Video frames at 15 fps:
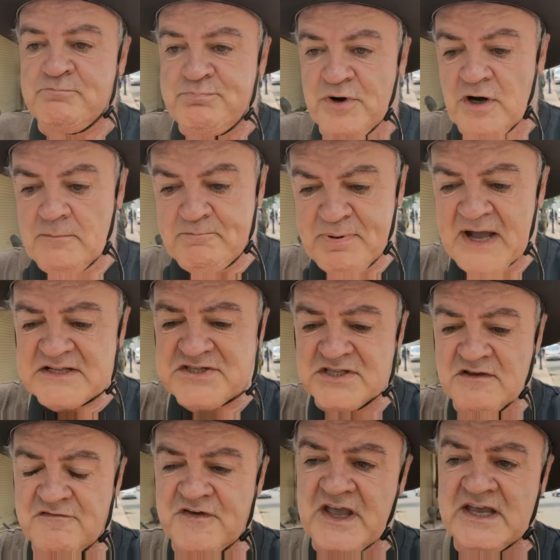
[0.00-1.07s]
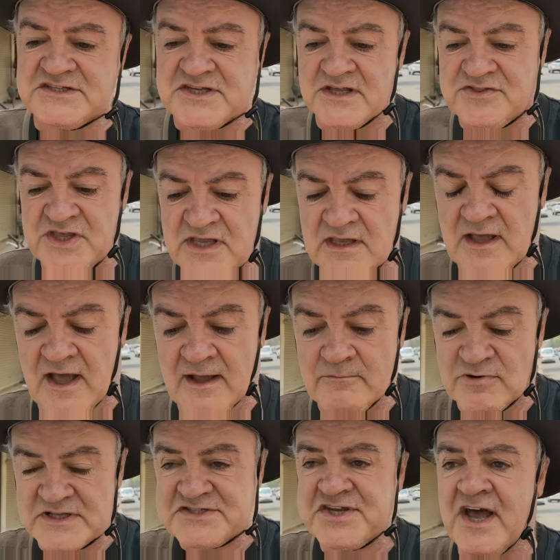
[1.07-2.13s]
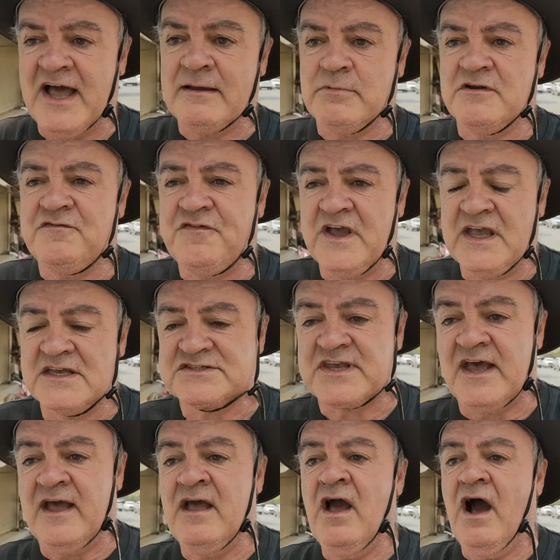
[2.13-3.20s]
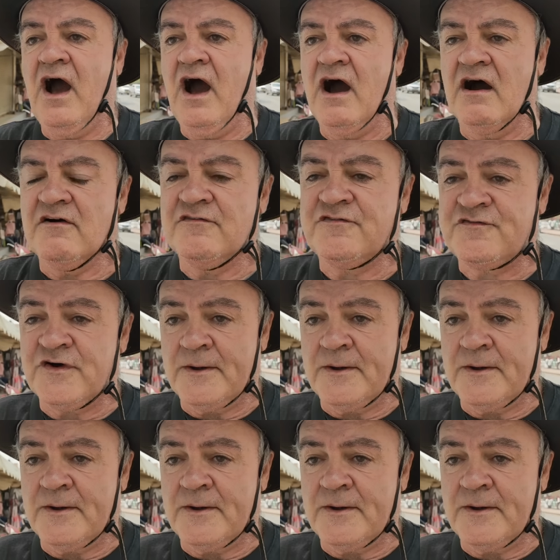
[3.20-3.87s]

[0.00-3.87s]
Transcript: But back to the visa, the retirement visa of